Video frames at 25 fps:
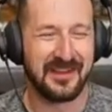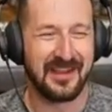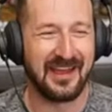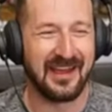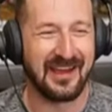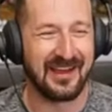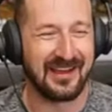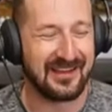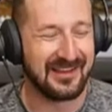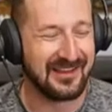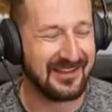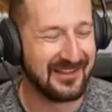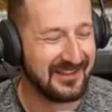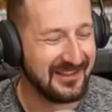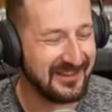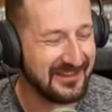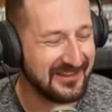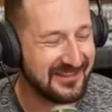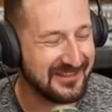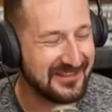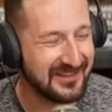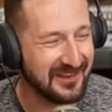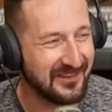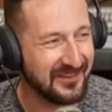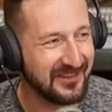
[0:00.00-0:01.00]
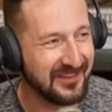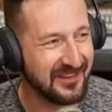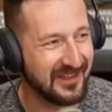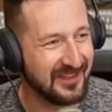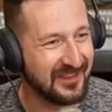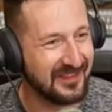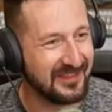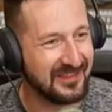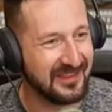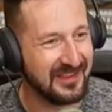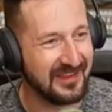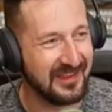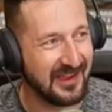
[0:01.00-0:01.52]
Yeah. So
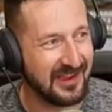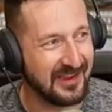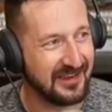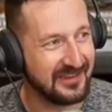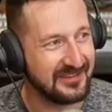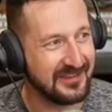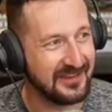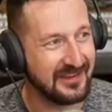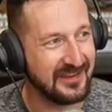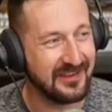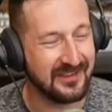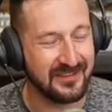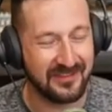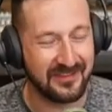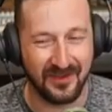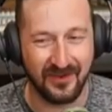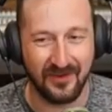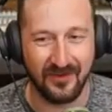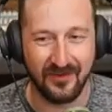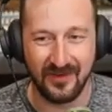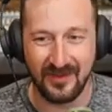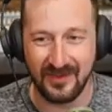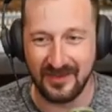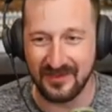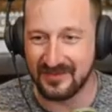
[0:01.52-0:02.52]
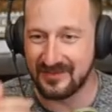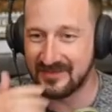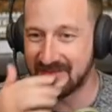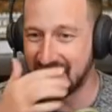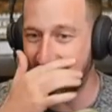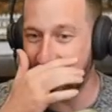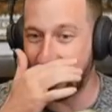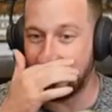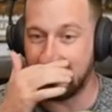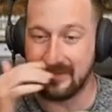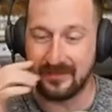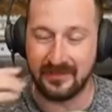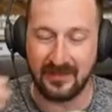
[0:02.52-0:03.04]
the idea, though, is
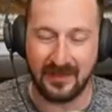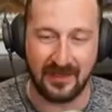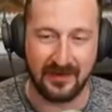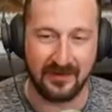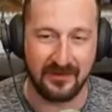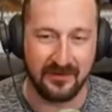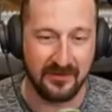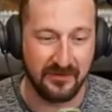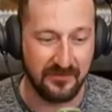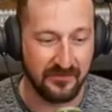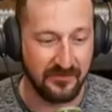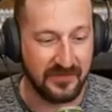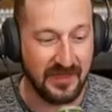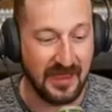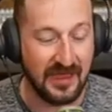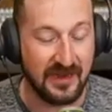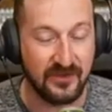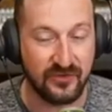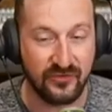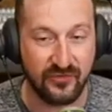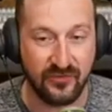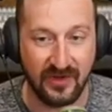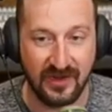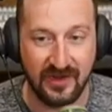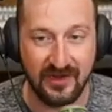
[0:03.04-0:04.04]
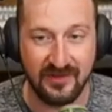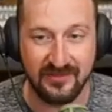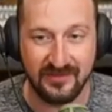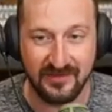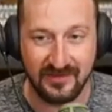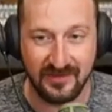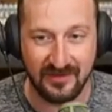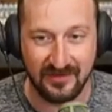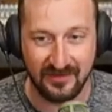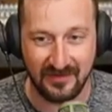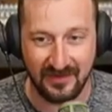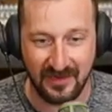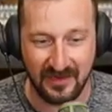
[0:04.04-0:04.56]
that
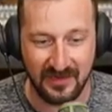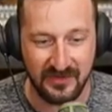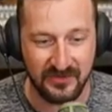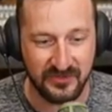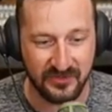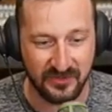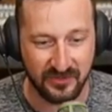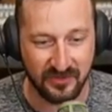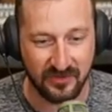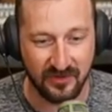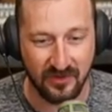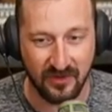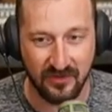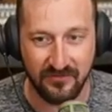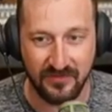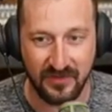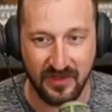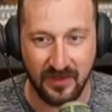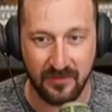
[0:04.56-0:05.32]
transient nature